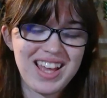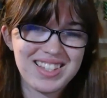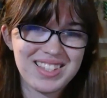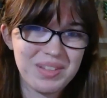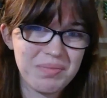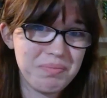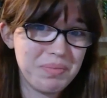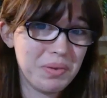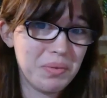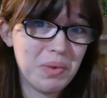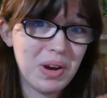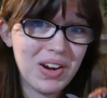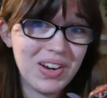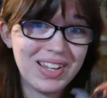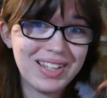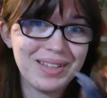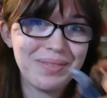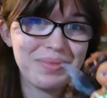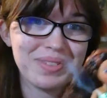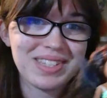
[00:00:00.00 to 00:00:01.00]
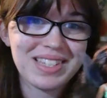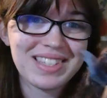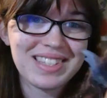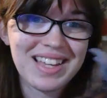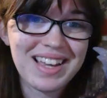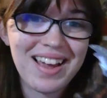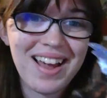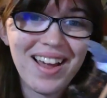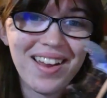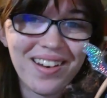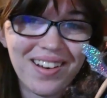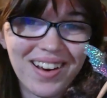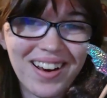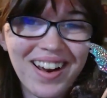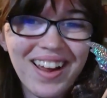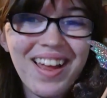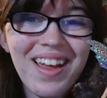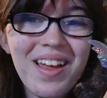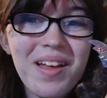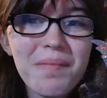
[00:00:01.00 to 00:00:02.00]
hasn't been wearing them since I got
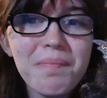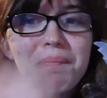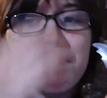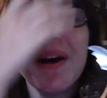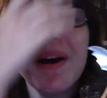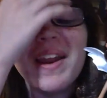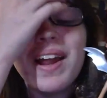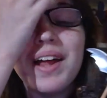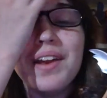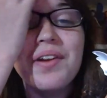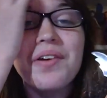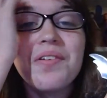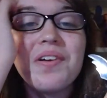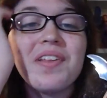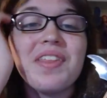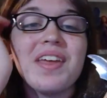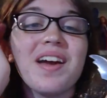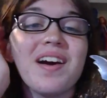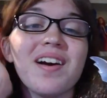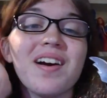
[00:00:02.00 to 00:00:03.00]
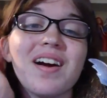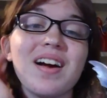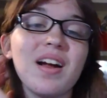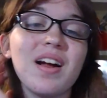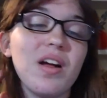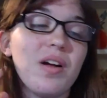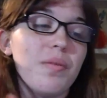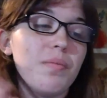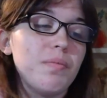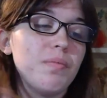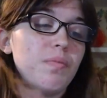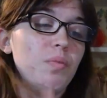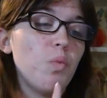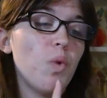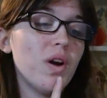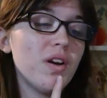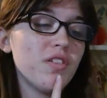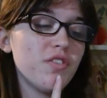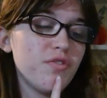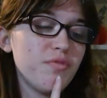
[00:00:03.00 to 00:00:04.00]
her, but I know where they are. Um,
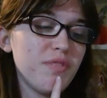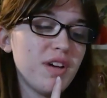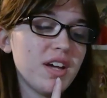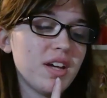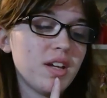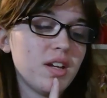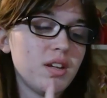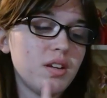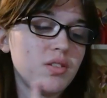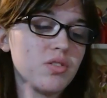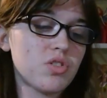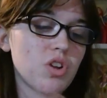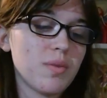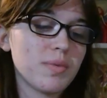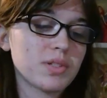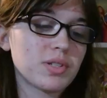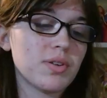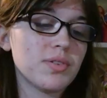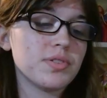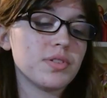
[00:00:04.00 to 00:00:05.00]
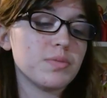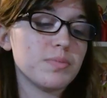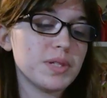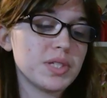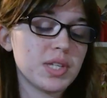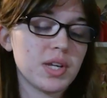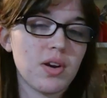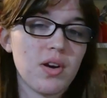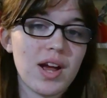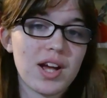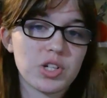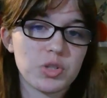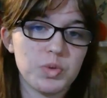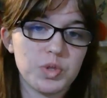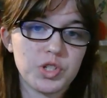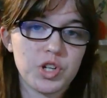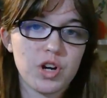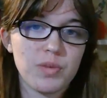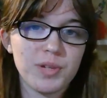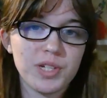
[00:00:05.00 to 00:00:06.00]
one of my Charmix dolls is missing her actual
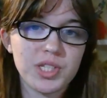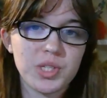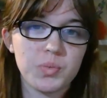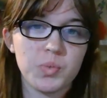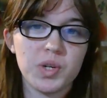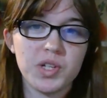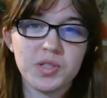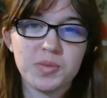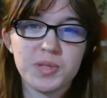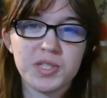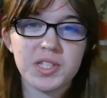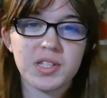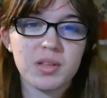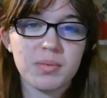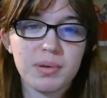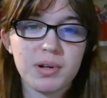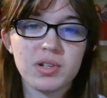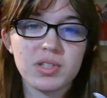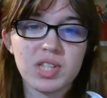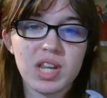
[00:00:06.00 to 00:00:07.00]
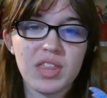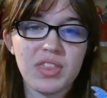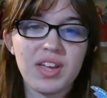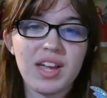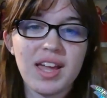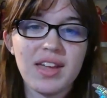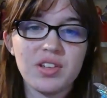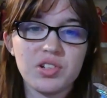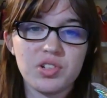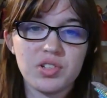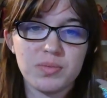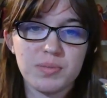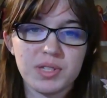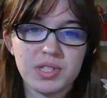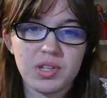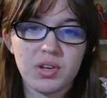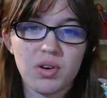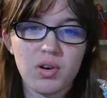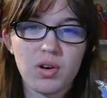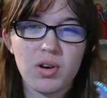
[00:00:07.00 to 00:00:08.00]
Charmix, and one is missing the purse, and I think Aisha's
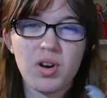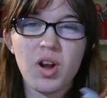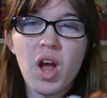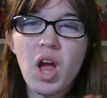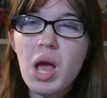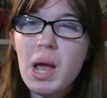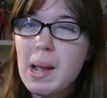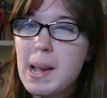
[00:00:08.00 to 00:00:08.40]
missing her